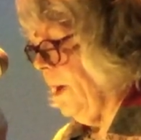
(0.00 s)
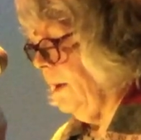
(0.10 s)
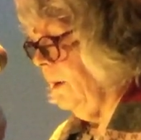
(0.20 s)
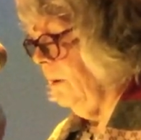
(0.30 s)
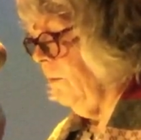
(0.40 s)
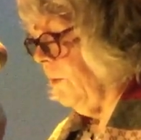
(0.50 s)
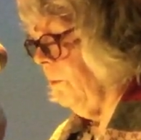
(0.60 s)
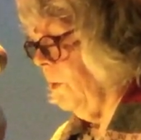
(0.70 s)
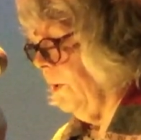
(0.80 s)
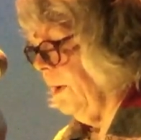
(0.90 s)
waiting for
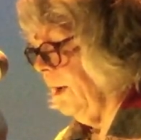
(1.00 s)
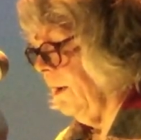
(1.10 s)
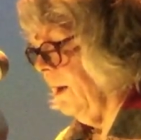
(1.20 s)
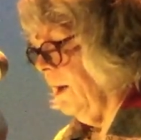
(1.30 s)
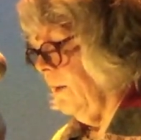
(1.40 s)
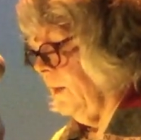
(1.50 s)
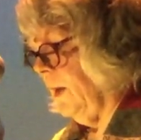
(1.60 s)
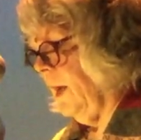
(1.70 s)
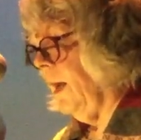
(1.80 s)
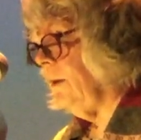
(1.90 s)
morning, the
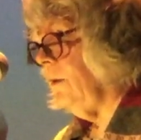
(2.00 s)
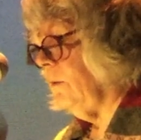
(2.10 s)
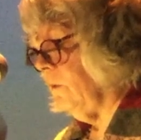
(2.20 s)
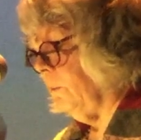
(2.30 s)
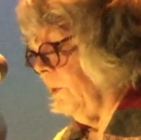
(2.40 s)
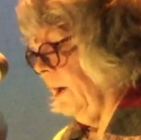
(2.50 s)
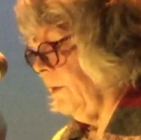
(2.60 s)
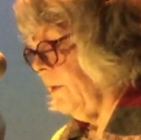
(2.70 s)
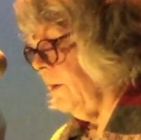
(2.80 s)
canyon's breath